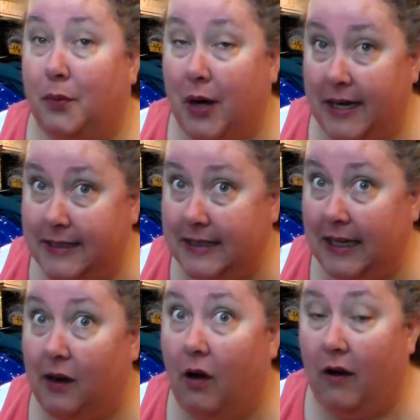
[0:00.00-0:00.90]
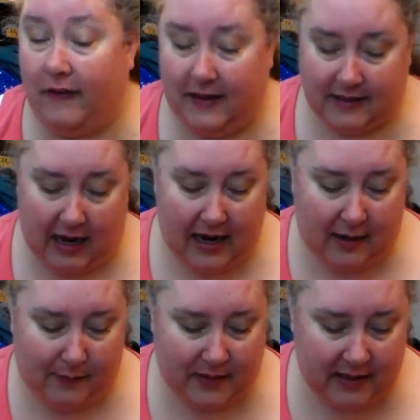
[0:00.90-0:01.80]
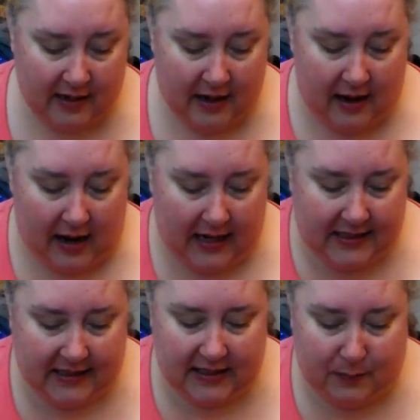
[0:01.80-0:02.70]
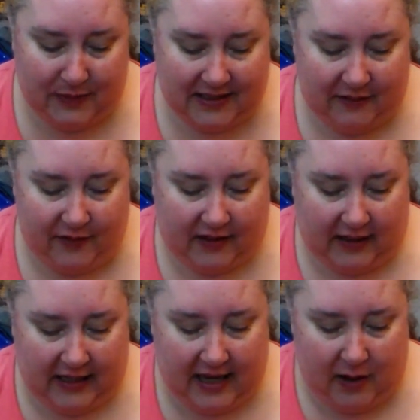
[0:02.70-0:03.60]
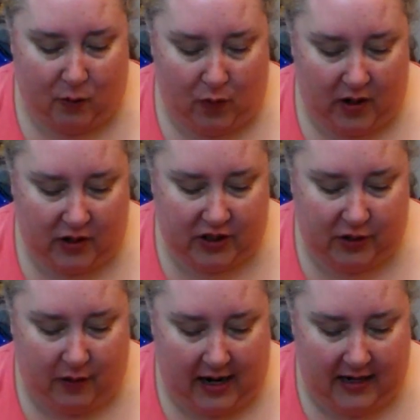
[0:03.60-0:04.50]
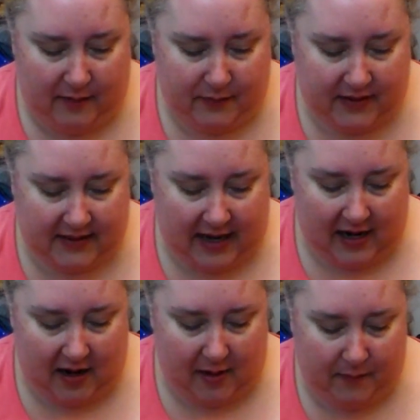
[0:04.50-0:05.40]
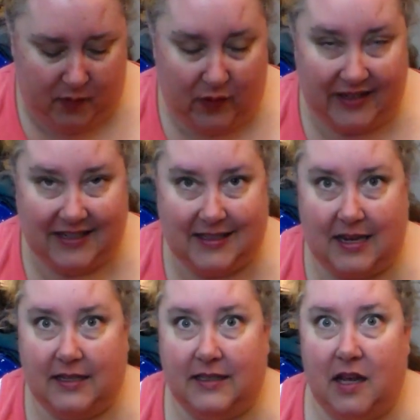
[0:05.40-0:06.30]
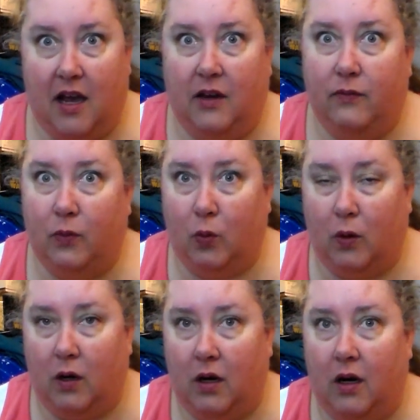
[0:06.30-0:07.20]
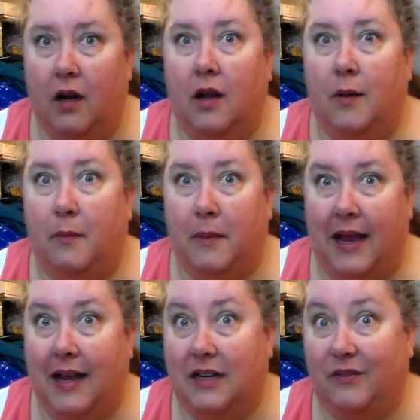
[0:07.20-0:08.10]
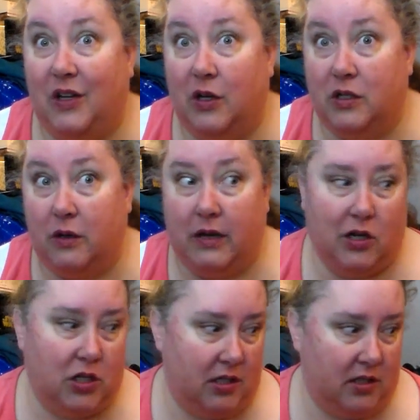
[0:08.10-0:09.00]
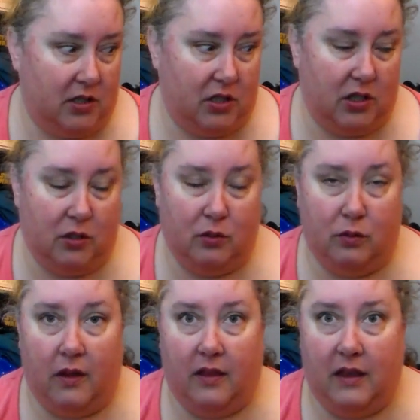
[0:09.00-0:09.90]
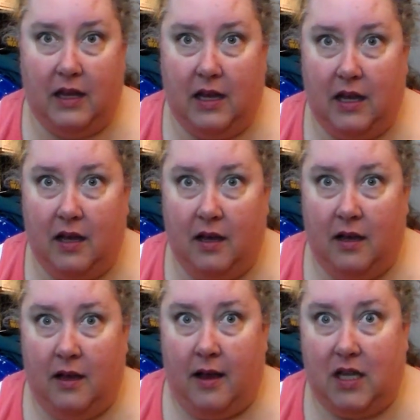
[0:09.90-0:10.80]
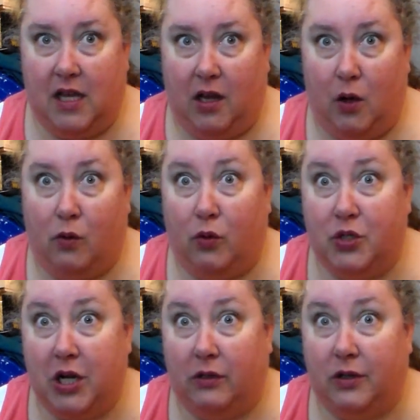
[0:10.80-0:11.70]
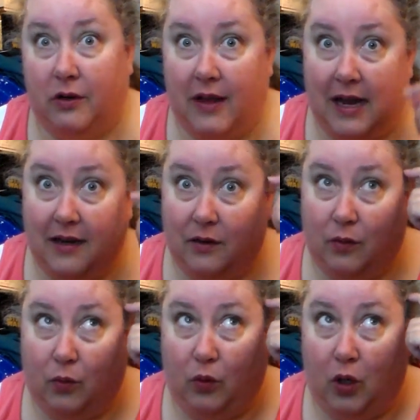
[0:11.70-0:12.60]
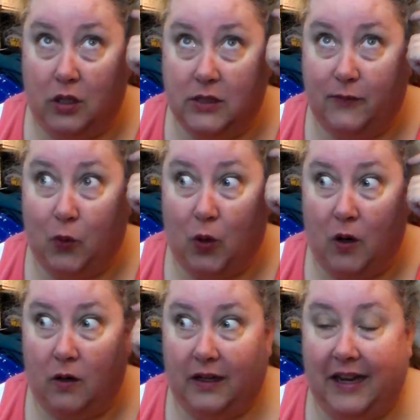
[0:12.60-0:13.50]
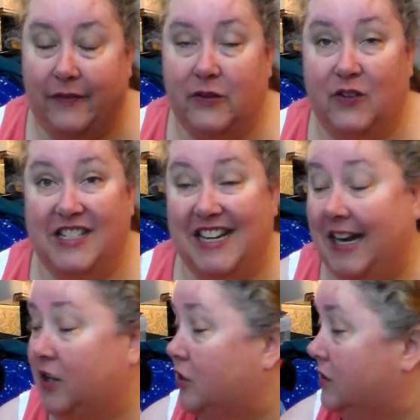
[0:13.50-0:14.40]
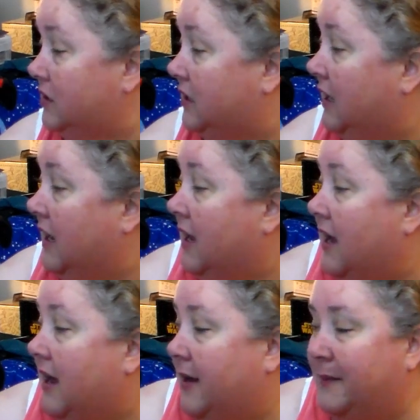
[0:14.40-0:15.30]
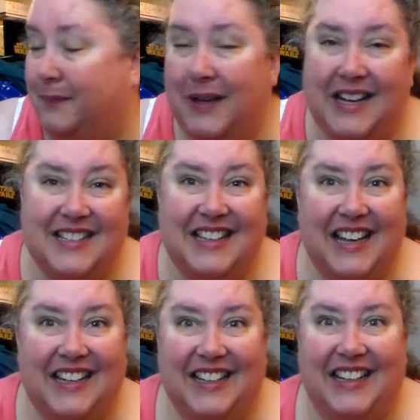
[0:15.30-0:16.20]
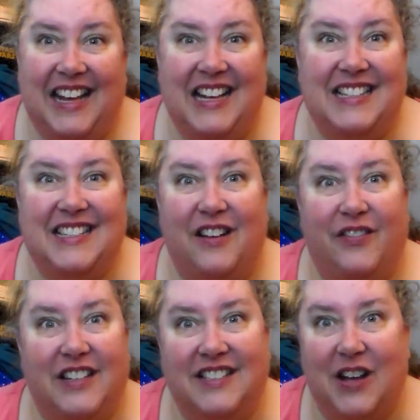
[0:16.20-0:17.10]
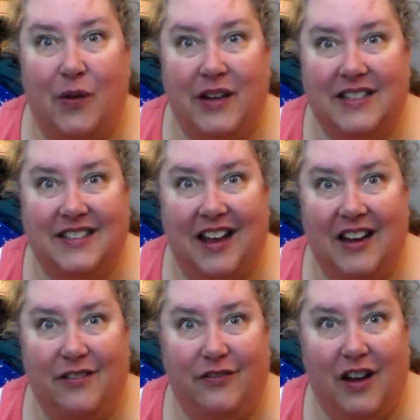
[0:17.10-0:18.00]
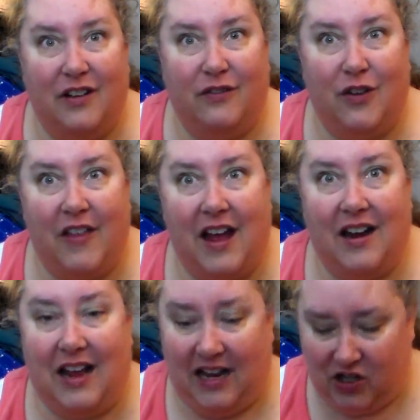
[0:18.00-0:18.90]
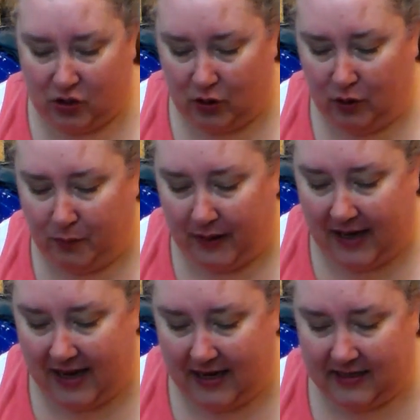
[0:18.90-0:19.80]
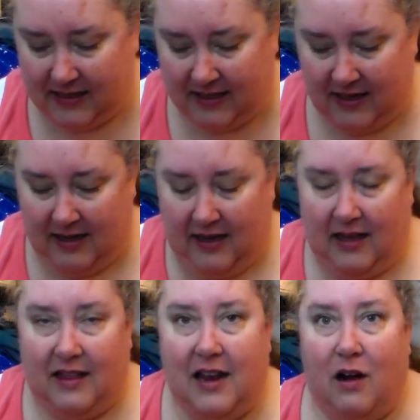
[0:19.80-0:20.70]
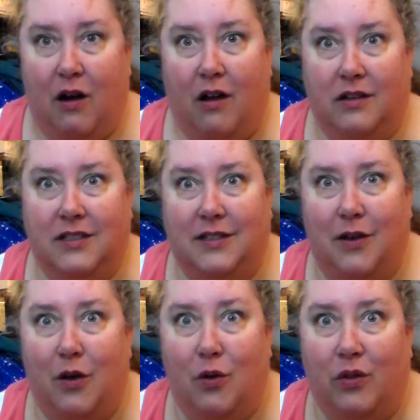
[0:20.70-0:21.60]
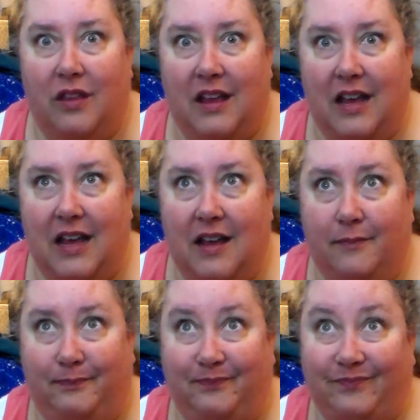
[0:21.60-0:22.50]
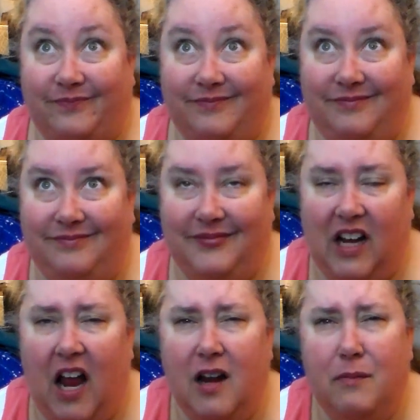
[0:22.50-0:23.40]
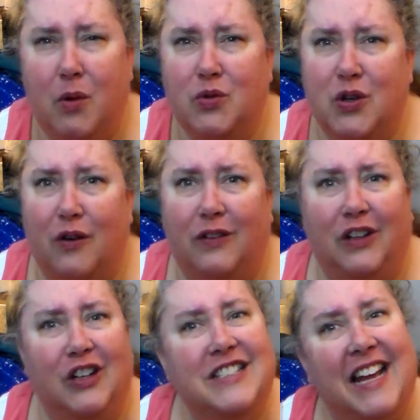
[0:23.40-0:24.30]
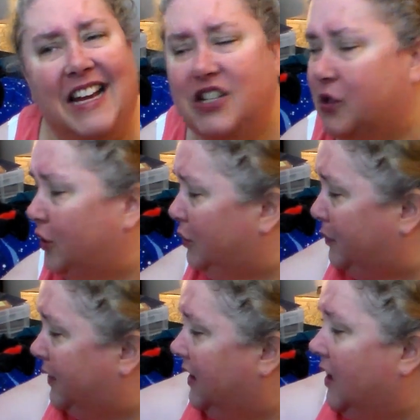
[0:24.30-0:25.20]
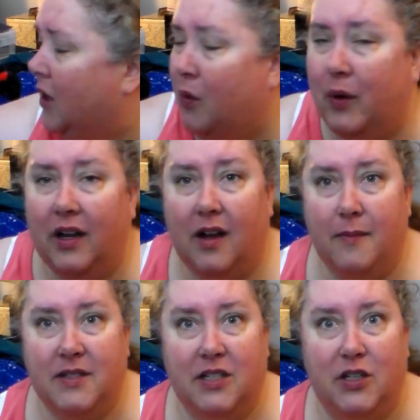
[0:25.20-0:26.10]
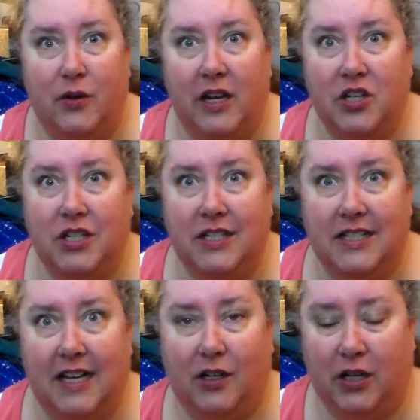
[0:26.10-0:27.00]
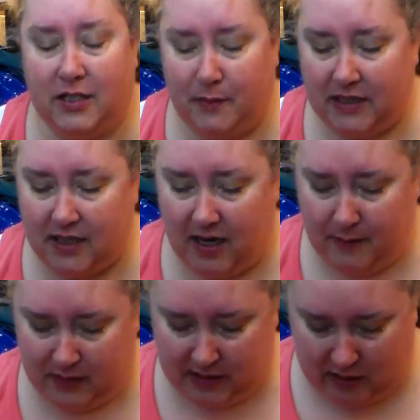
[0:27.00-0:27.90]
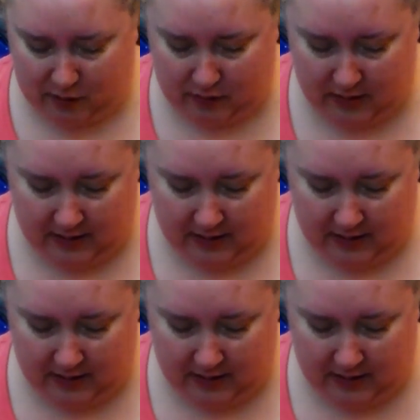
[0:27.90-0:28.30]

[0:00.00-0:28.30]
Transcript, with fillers: pricing on these items I did specifically get one or two items that I'm going to set aside for my end of year donations to the the local shelter that looks for gifts for teenagers um, because geek, geek stuff is always kind of fun for that age group, and they're also the kind of most overlooked age group when it comes to donations at Christmas time. So